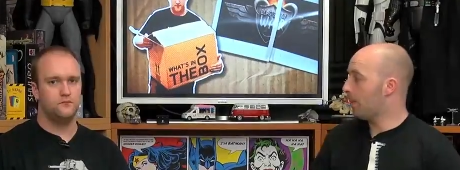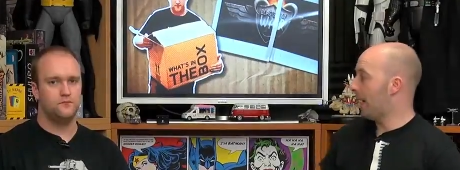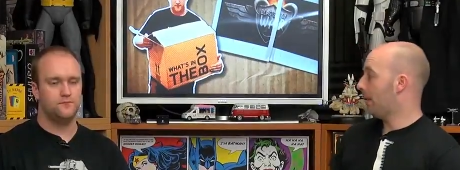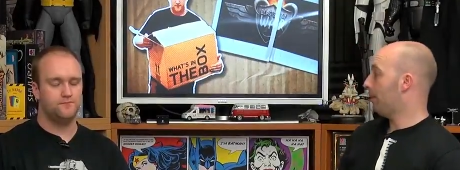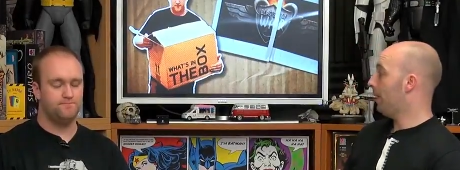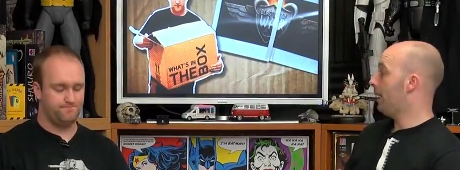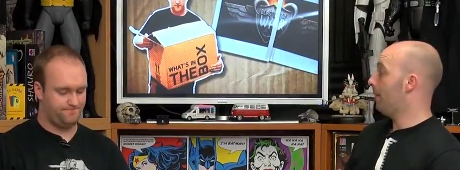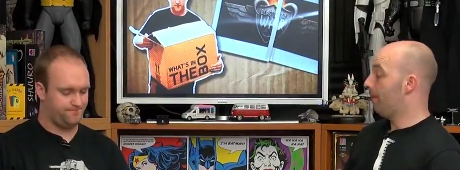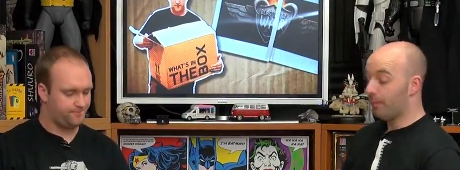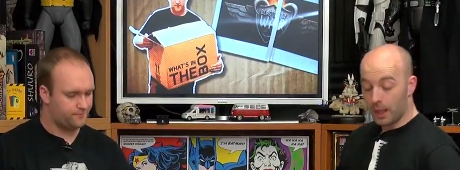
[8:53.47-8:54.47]
Speaker 1: we're back. Right.
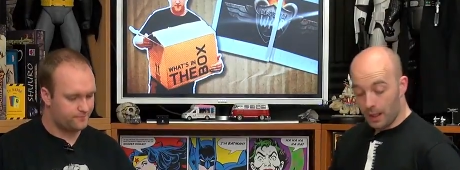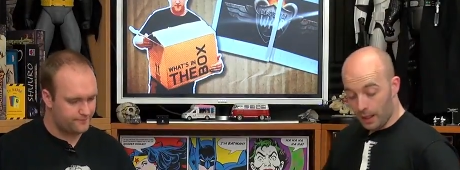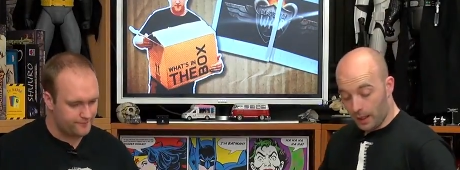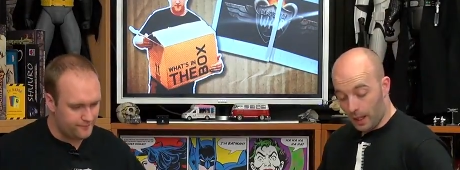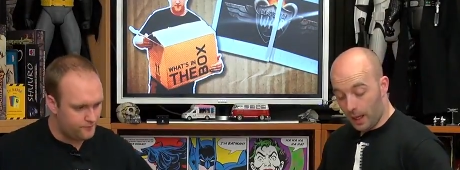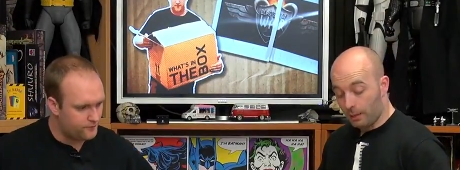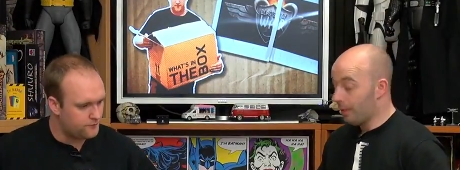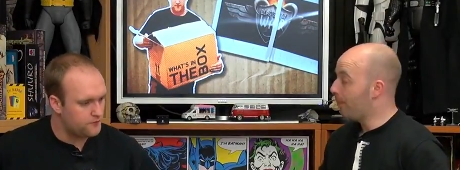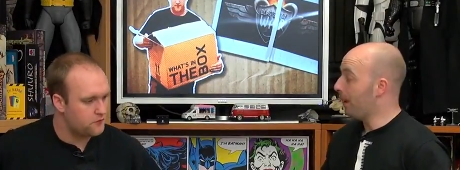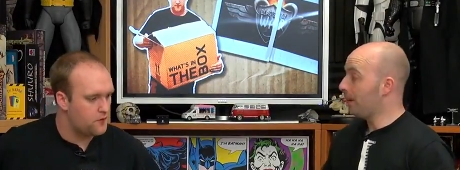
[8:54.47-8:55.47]
Uh,
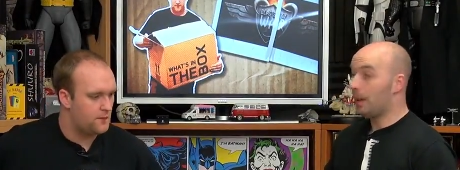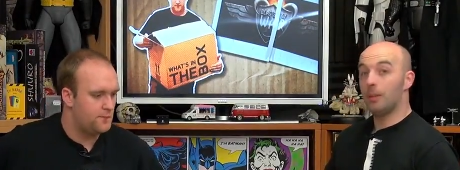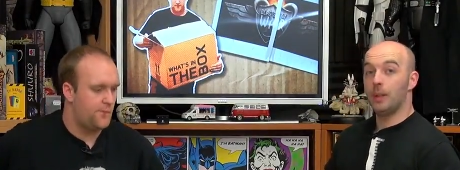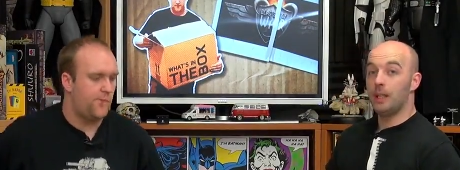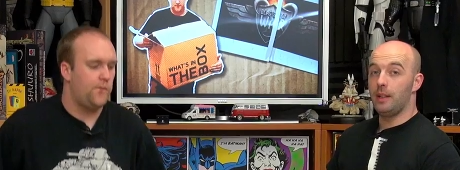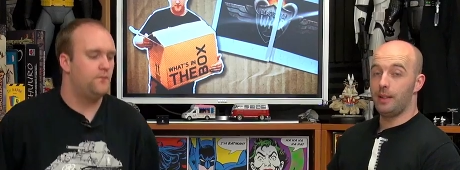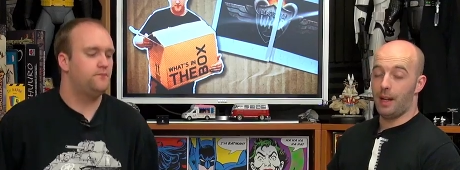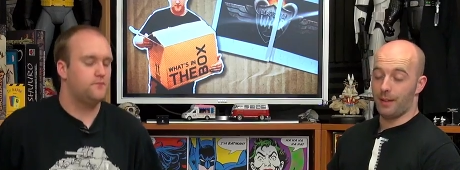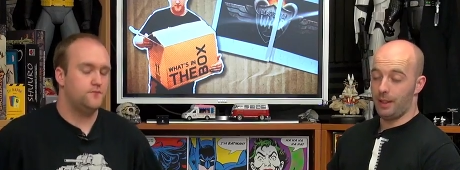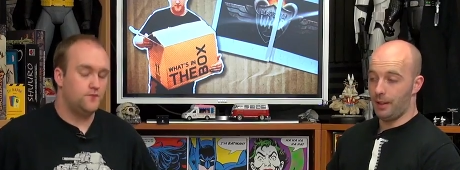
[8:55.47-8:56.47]
we've built our B T
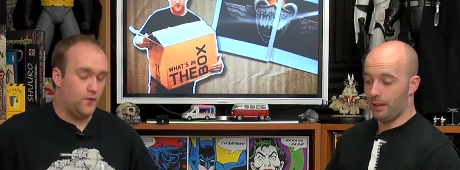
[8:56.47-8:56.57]
seven.